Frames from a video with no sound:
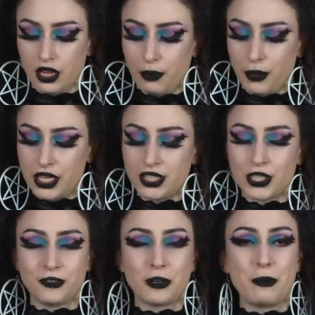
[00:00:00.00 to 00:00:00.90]
But it
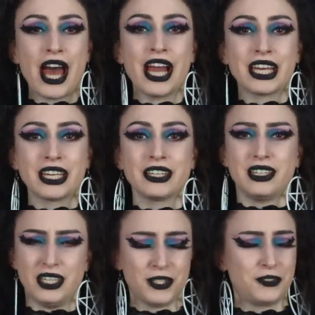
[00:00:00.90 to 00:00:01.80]
does feel back.
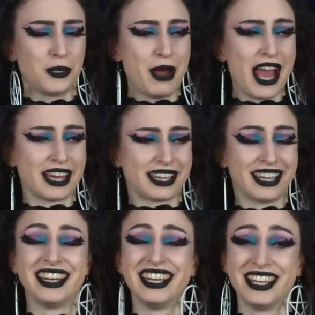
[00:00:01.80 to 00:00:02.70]
It does feel back.
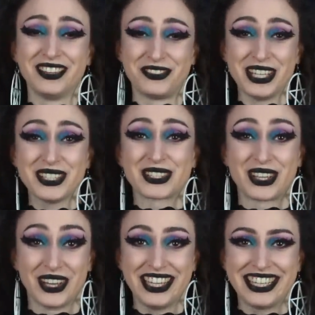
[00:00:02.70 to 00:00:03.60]
It feels
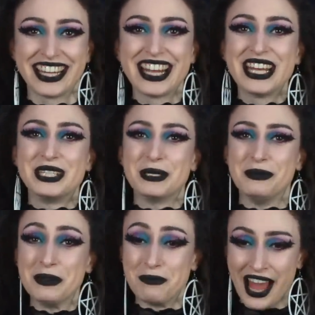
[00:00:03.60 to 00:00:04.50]
good to
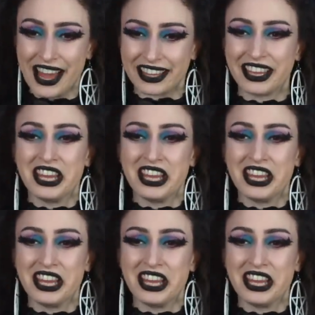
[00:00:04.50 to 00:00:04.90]
be back